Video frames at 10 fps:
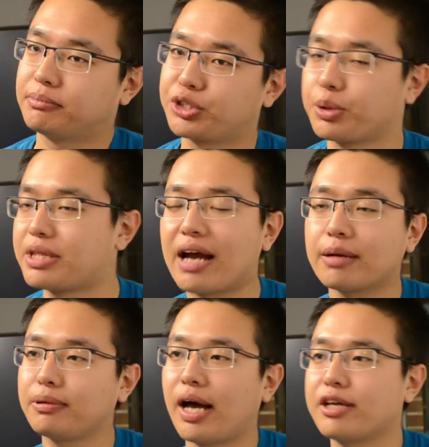So that
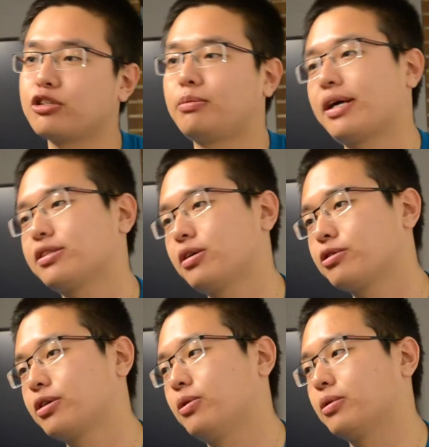applies to my
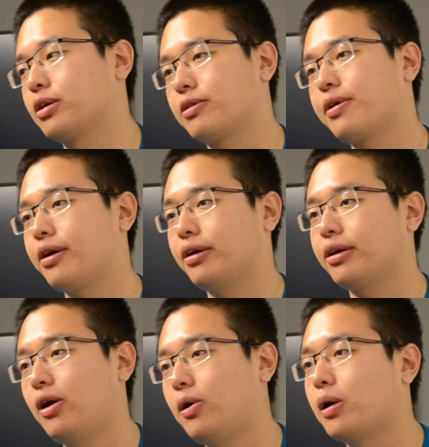social career
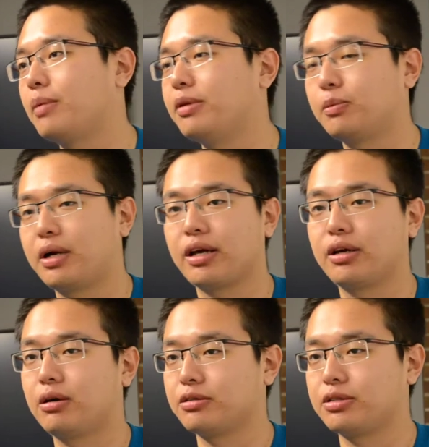goal. I mean, when I
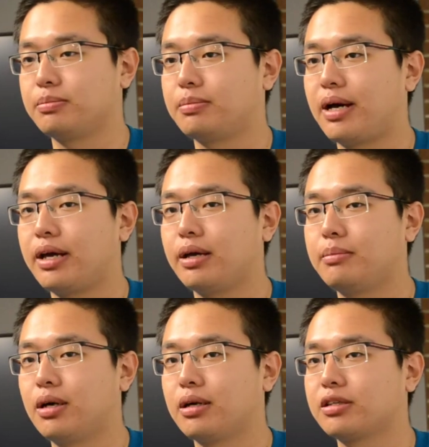go to my
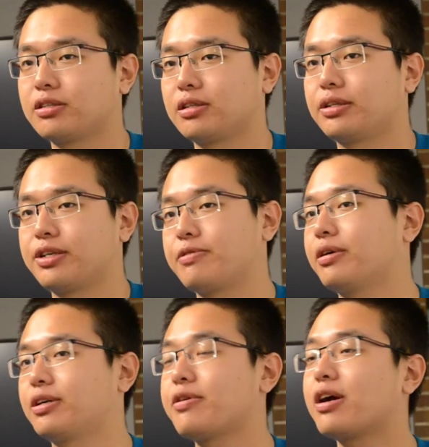
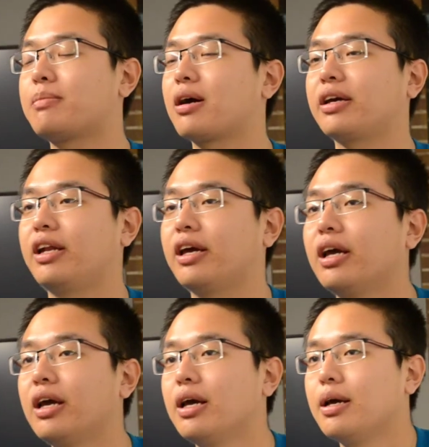career marketing
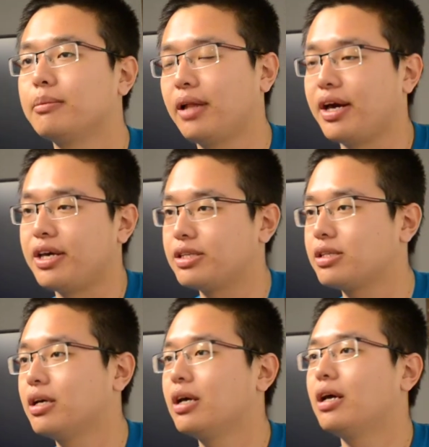
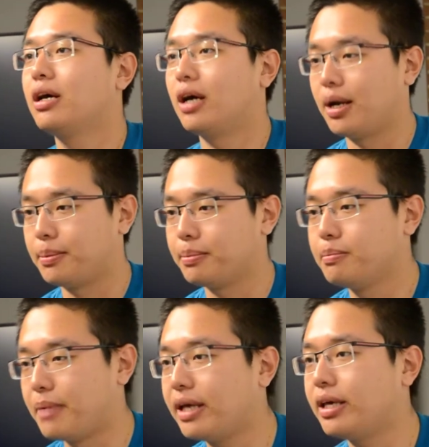place,
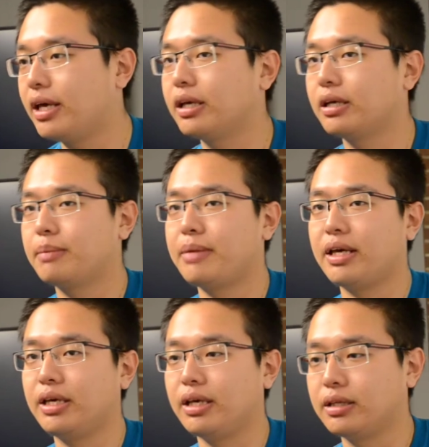
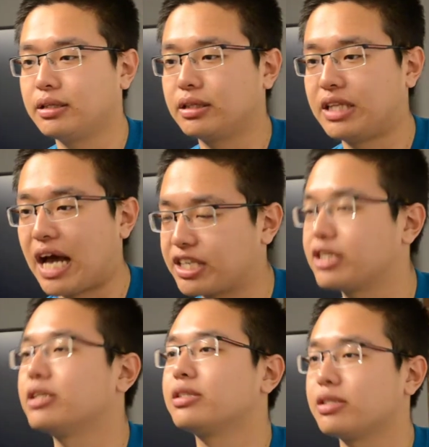making
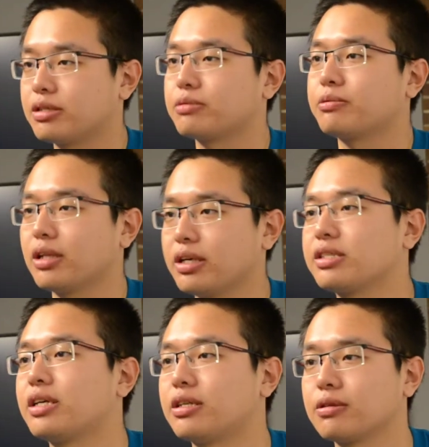connections is a really
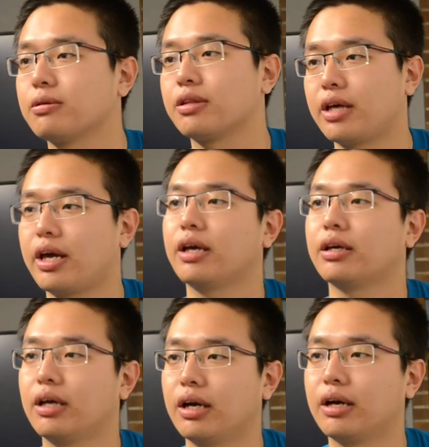essential thing
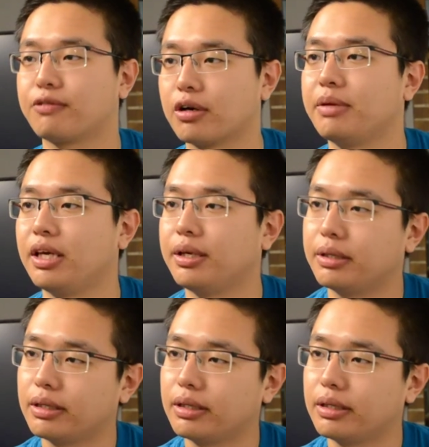for me.